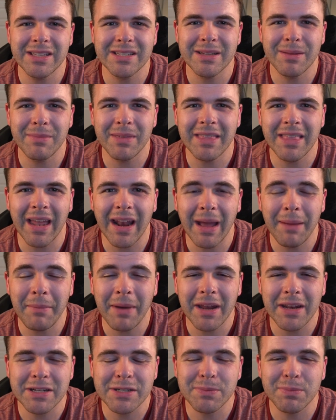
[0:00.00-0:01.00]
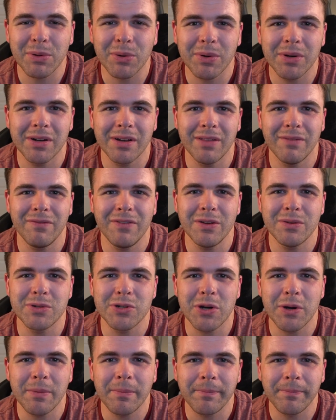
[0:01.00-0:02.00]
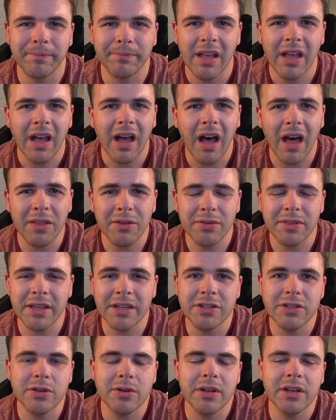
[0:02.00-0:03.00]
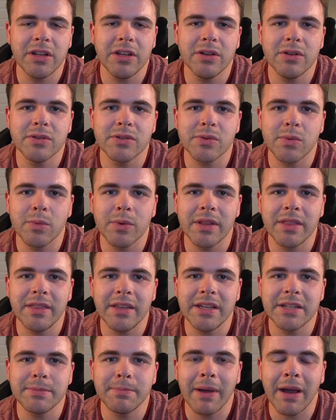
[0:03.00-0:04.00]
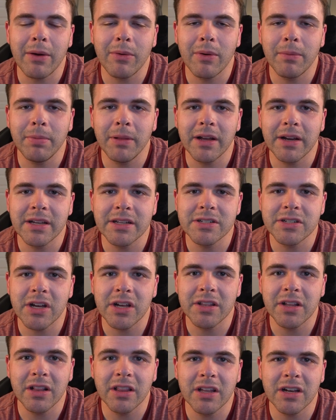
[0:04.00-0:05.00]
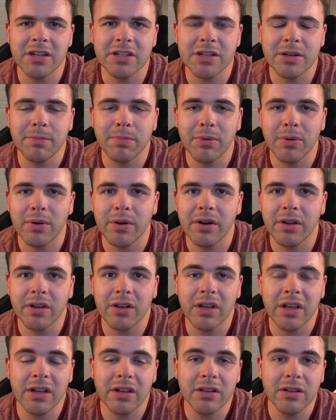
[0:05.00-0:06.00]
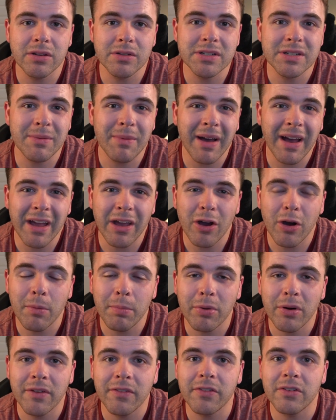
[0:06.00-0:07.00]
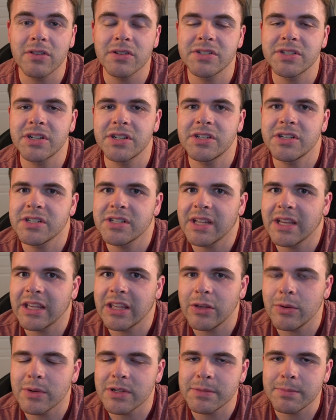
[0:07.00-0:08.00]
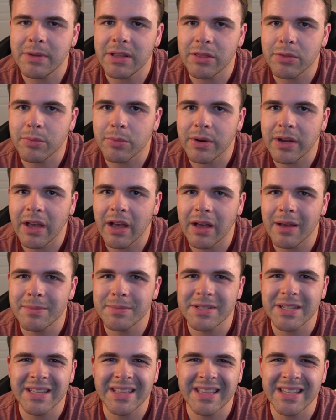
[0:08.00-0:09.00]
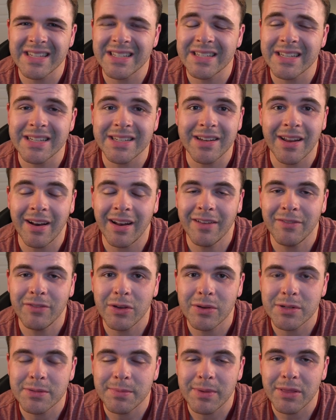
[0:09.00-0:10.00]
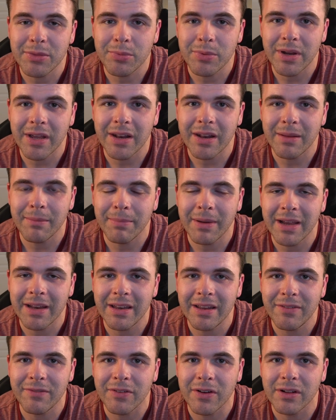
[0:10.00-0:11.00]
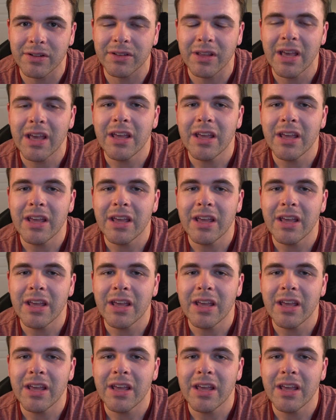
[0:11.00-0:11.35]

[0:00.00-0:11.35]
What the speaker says: something that I might explore in the future. Other things you can use with these power plugins on the logic board include some I/O peripherals such as like USB 3 hubs. This does not have USB 3 in it by default.